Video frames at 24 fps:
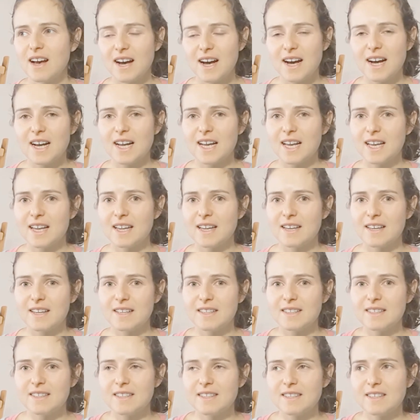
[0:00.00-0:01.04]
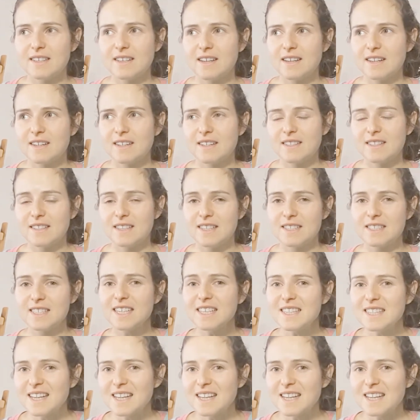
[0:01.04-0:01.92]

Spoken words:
And that's it.